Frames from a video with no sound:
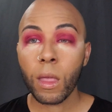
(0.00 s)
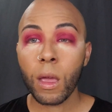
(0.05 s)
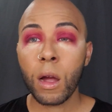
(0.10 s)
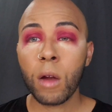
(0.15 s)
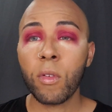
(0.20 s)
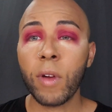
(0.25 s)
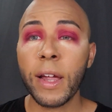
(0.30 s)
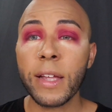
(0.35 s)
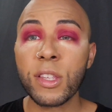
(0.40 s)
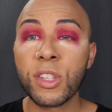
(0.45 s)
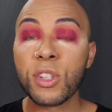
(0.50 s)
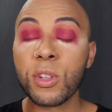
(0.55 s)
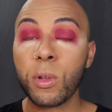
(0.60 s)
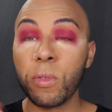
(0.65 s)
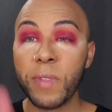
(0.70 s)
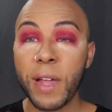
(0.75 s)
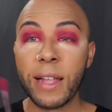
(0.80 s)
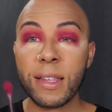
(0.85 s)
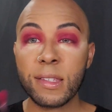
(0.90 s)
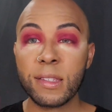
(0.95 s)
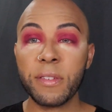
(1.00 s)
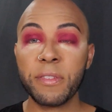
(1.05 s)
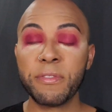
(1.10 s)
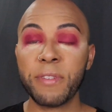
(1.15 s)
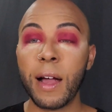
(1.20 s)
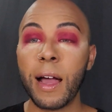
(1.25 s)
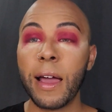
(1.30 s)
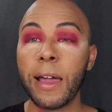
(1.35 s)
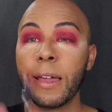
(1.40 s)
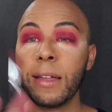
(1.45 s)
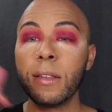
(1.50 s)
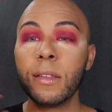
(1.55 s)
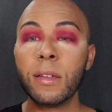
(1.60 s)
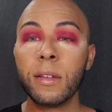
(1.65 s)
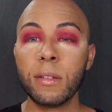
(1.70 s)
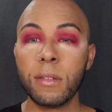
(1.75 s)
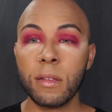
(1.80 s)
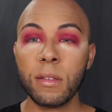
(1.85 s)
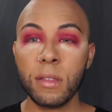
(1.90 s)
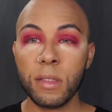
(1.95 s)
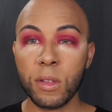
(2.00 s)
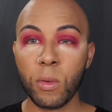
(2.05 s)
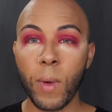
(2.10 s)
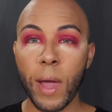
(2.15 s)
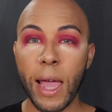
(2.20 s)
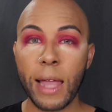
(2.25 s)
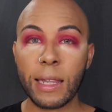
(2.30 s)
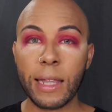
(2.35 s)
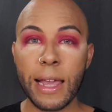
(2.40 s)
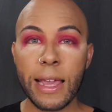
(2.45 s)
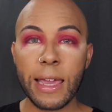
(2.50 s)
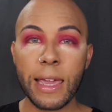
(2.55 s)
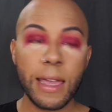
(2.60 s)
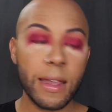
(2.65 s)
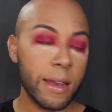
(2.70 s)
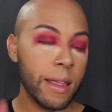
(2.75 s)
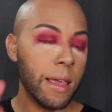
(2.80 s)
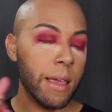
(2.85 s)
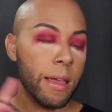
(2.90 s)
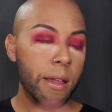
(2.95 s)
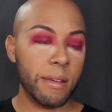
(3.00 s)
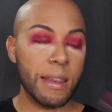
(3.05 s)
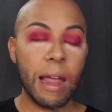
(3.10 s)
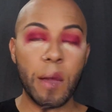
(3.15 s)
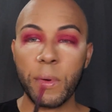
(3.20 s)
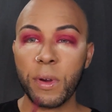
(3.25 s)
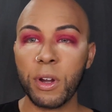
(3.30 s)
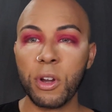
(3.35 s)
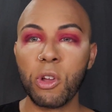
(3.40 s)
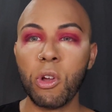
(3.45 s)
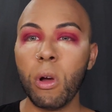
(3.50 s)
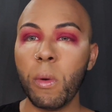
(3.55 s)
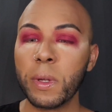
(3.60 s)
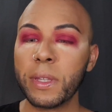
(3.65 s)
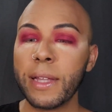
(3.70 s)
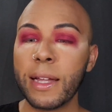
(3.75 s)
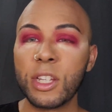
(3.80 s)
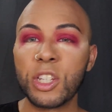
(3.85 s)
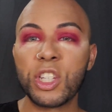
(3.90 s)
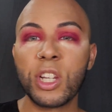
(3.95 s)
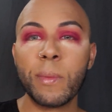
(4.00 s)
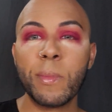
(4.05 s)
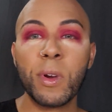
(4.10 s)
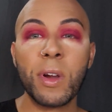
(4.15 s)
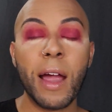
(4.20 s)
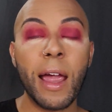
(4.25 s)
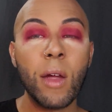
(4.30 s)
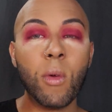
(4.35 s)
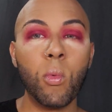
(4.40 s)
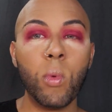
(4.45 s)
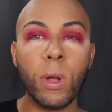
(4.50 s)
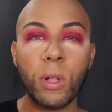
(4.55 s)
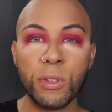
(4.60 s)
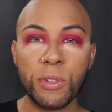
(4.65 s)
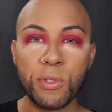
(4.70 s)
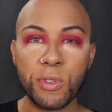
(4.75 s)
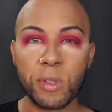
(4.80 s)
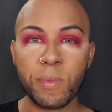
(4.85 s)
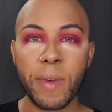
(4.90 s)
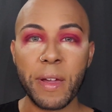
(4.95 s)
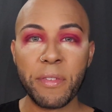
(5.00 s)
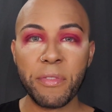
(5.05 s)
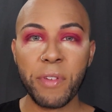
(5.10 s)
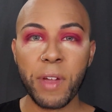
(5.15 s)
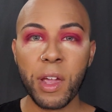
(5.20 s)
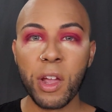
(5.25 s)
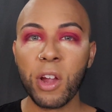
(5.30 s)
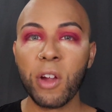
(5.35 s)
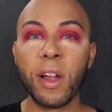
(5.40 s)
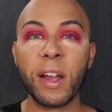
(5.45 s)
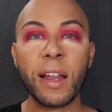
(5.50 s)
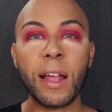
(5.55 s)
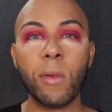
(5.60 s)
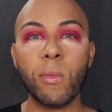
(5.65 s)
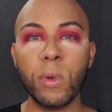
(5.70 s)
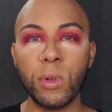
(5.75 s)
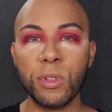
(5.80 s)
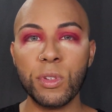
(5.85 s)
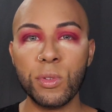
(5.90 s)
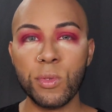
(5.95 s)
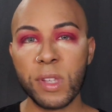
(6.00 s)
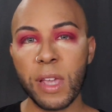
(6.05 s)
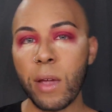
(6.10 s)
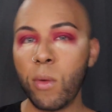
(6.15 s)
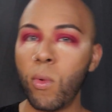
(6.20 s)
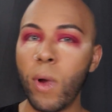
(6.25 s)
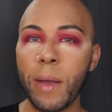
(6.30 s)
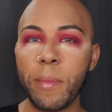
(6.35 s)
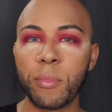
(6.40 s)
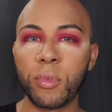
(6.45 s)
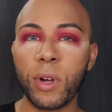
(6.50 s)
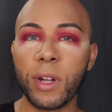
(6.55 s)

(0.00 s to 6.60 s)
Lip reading: All right, so that's defined the way I like it. Now we're gonna go with that shimmer. I will use my finger and I will use a wet